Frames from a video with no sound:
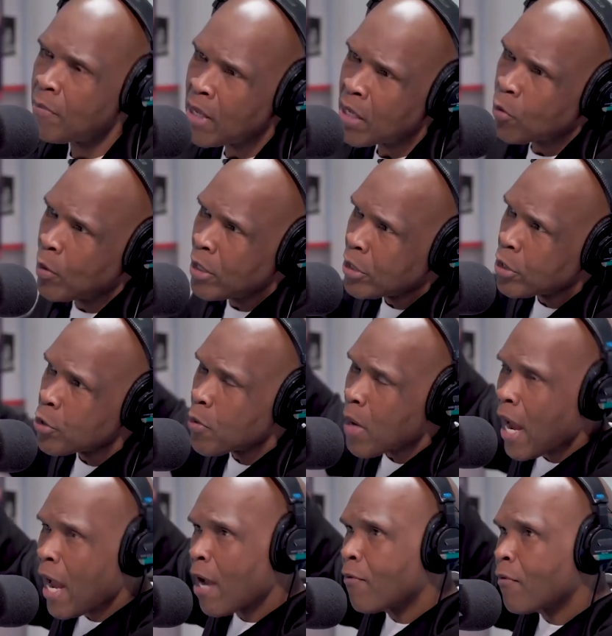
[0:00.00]
Meek, what do you
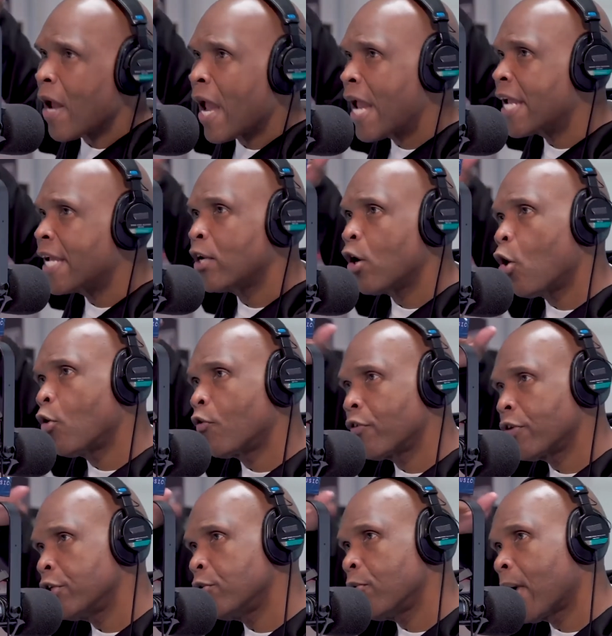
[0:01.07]
have hanging over
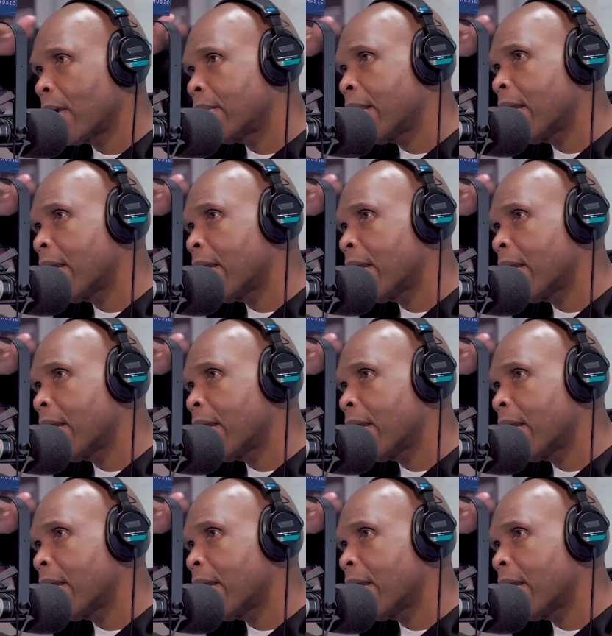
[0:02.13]
you right